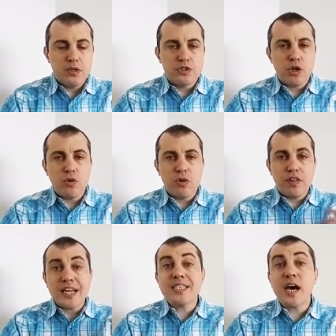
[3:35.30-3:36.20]
So
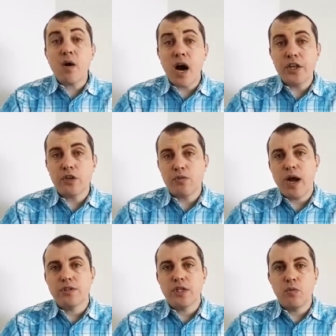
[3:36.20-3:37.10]
that's how onion
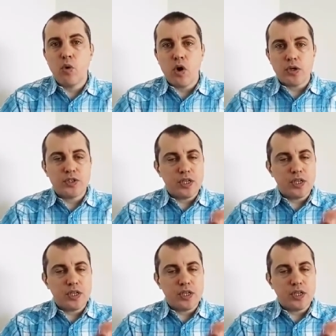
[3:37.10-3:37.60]
routing works.